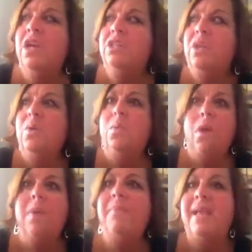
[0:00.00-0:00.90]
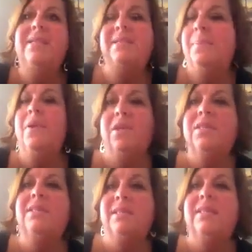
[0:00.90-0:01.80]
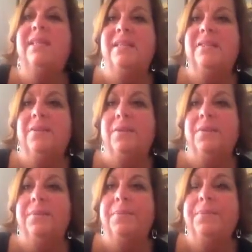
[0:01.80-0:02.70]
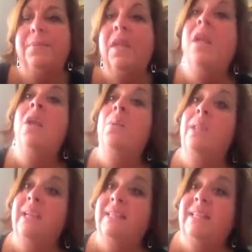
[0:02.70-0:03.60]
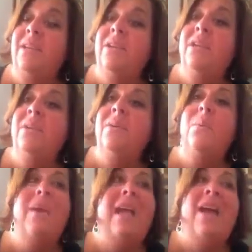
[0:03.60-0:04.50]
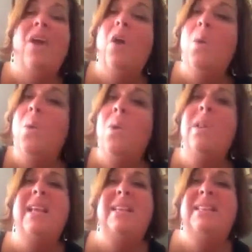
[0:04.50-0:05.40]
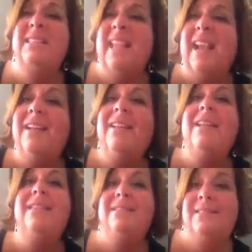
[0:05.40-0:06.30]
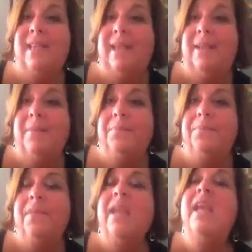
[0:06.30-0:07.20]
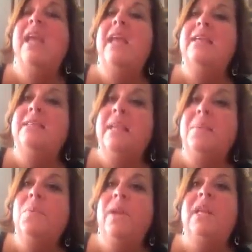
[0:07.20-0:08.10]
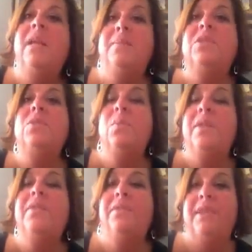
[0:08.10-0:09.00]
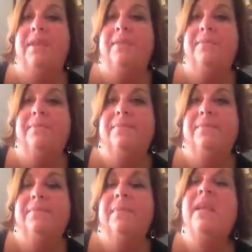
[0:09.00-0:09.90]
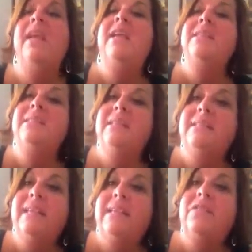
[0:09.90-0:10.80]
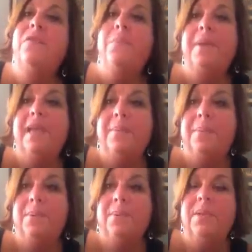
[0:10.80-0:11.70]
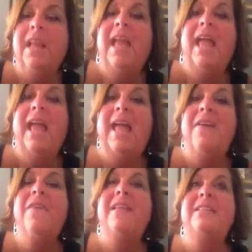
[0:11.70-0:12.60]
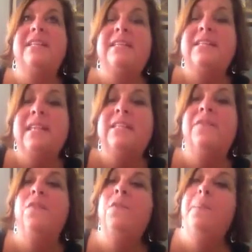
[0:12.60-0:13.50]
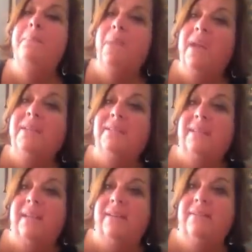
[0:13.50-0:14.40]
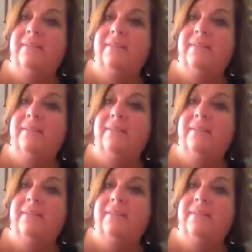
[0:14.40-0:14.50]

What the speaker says: So what makes a person successful? Well, I can tell you we are all exactly the same, except when it comes to one thing. Successful people have a successful mindset.